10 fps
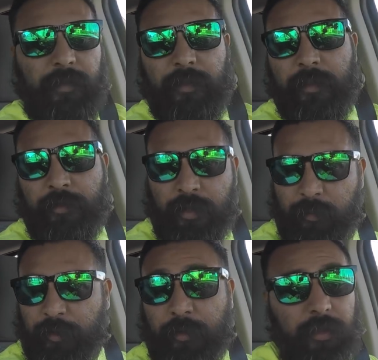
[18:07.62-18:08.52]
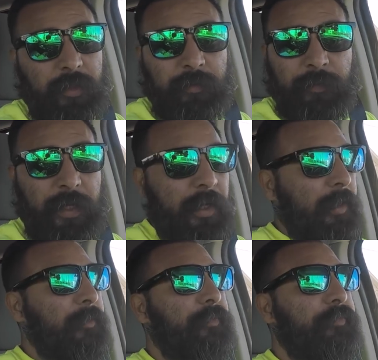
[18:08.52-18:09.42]
and trim the shrubs,
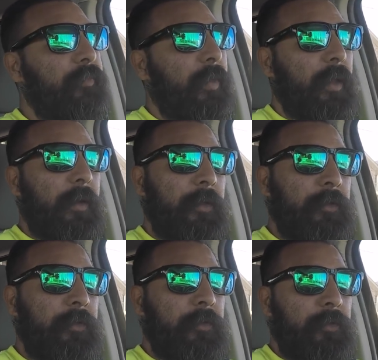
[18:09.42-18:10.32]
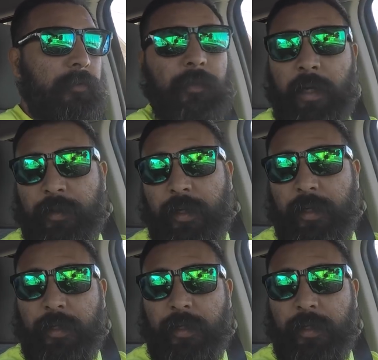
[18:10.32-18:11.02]
man. I think,